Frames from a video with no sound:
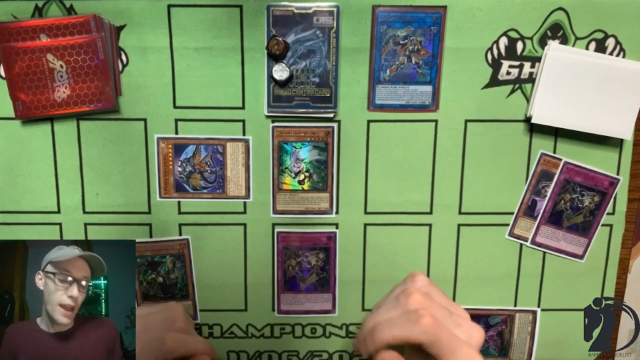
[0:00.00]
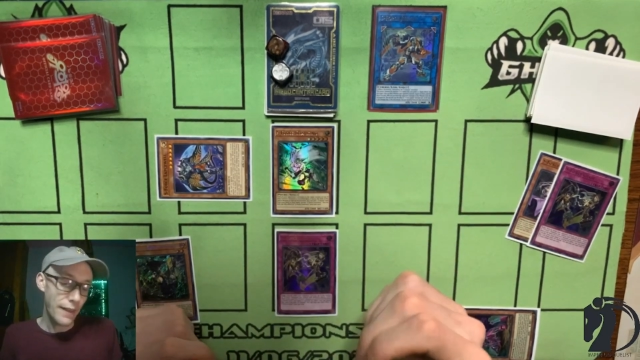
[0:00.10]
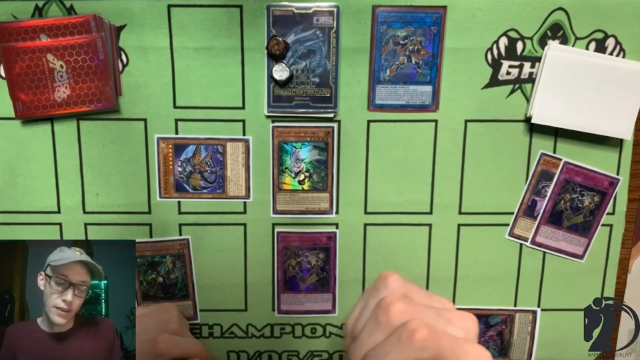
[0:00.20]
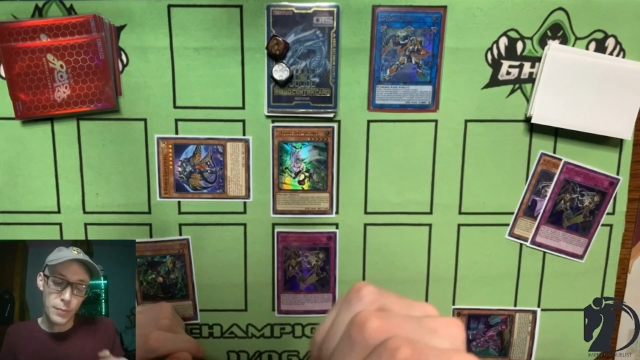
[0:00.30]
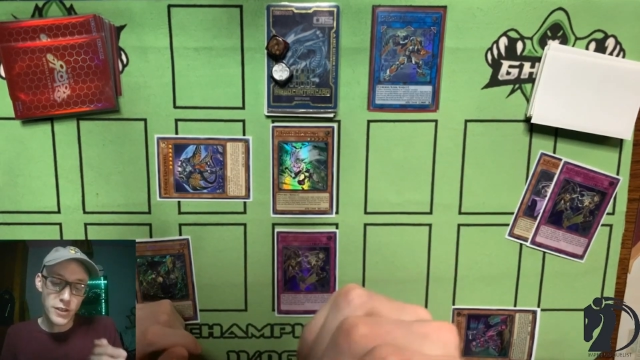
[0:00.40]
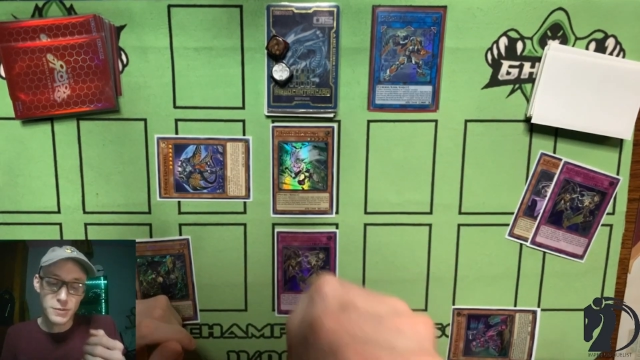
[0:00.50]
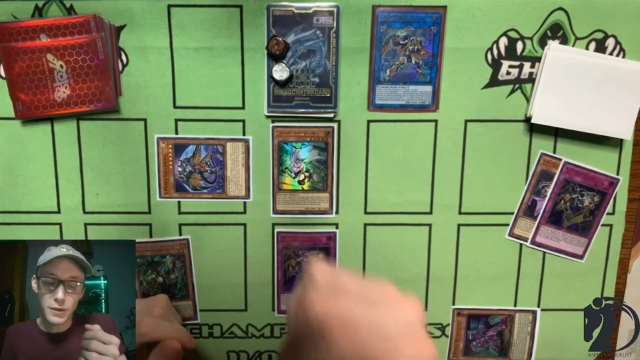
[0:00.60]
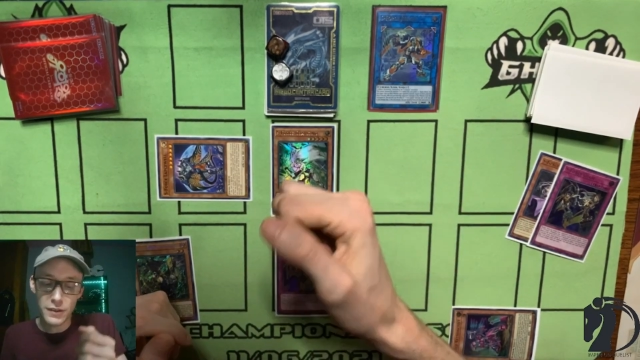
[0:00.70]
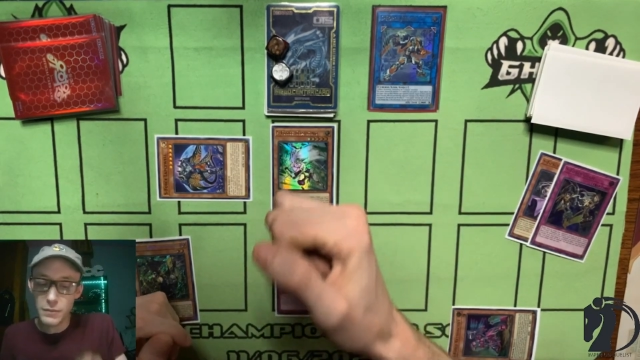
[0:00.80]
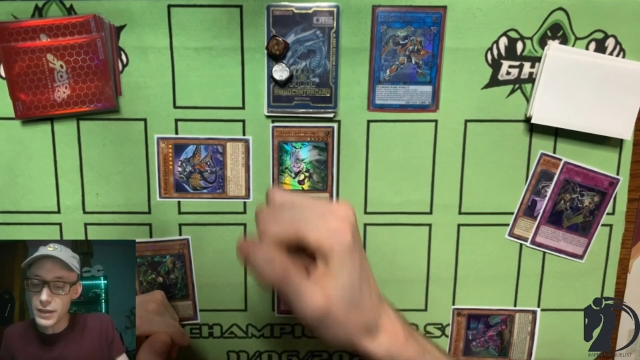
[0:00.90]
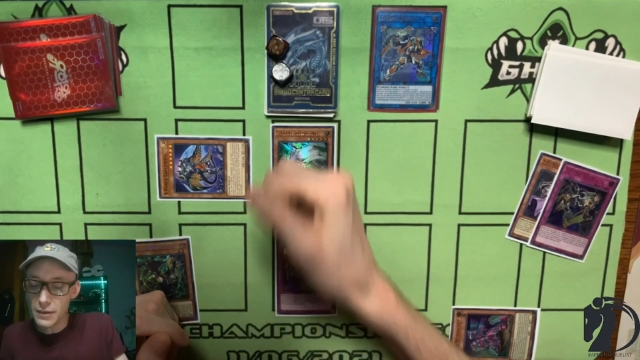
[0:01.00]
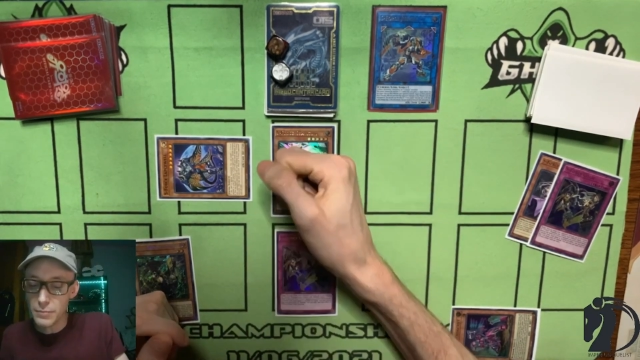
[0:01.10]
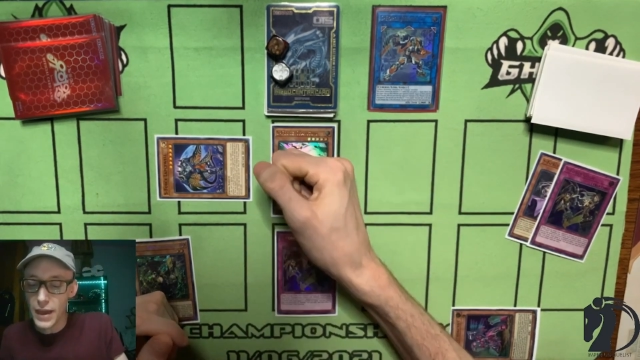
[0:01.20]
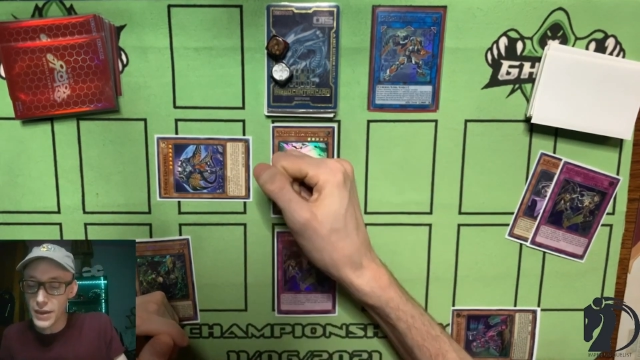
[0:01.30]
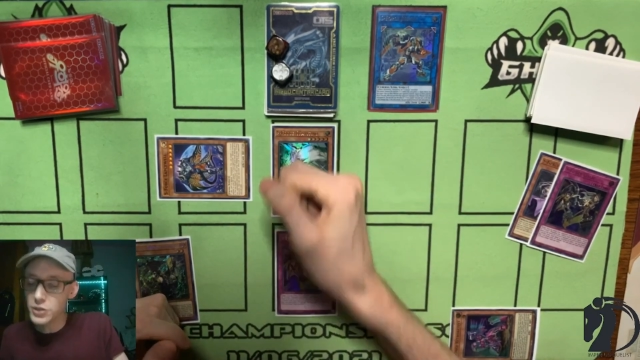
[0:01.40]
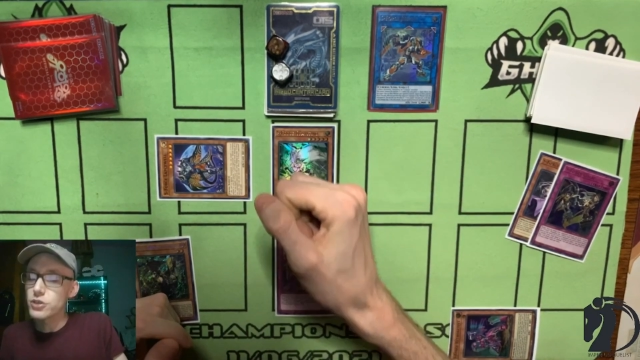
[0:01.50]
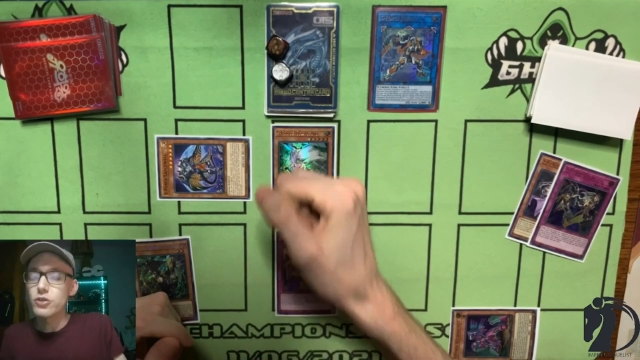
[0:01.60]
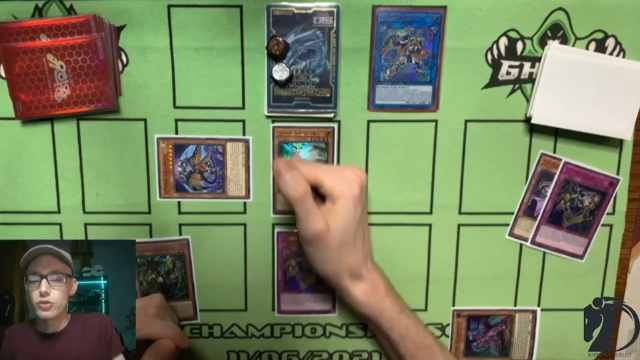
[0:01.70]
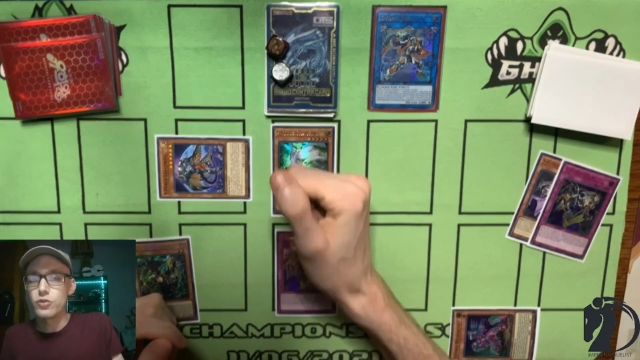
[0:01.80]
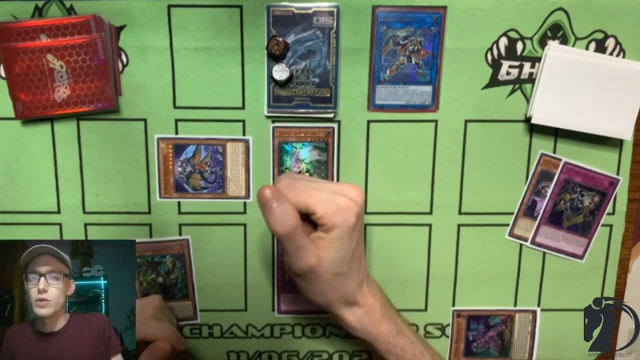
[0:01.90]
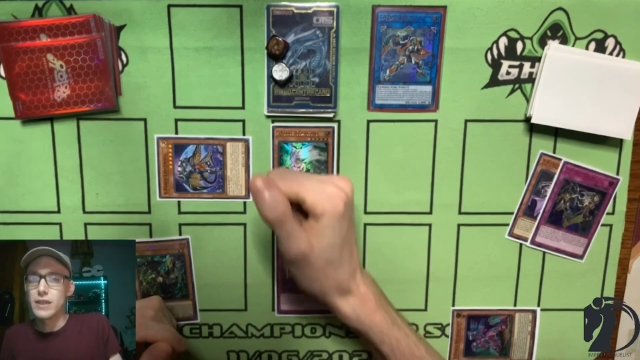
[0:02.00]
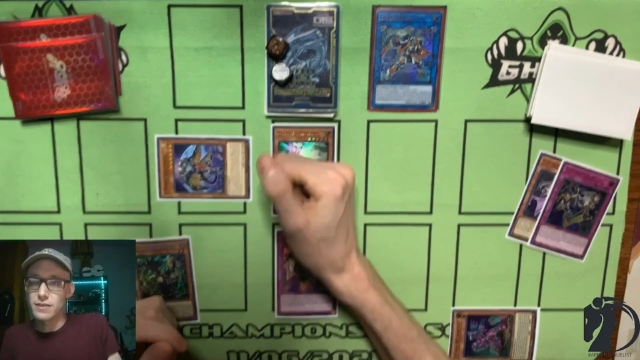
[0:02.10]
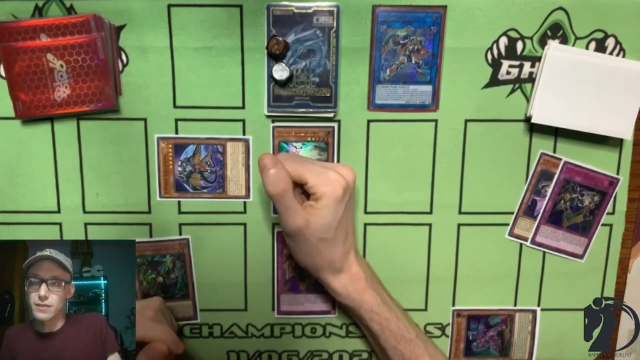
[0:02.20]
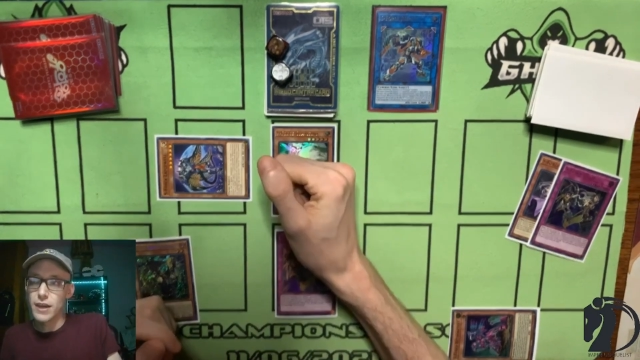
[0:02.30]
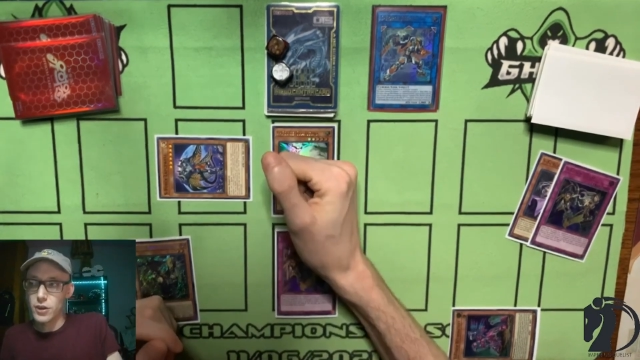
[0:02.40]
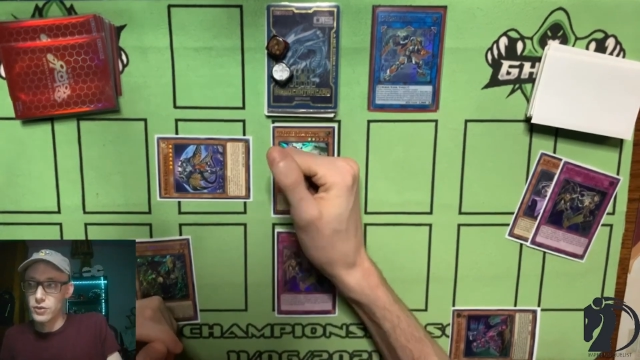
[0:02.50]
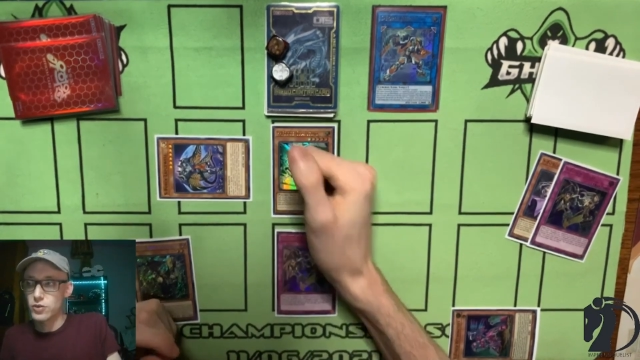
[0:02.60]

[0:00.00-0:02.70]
and the possibility of them getting banished, 2 is there.